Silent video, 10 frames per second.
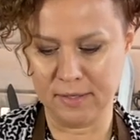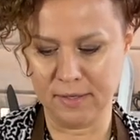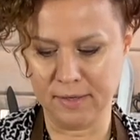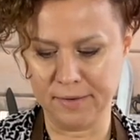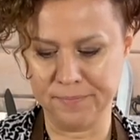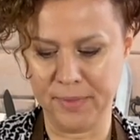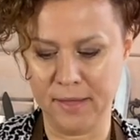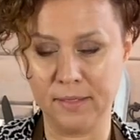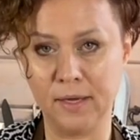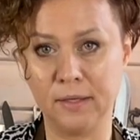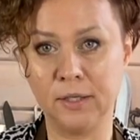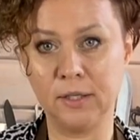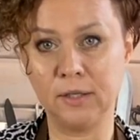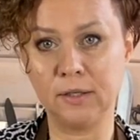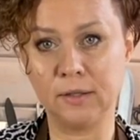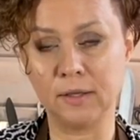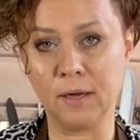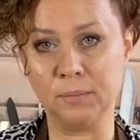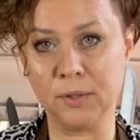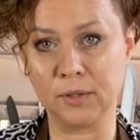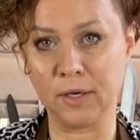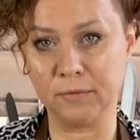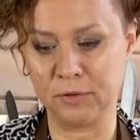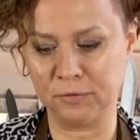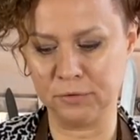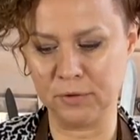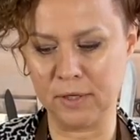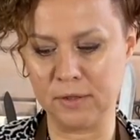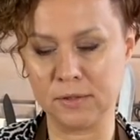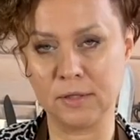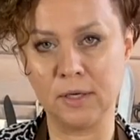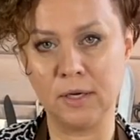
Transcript: and then heating that milk after a few days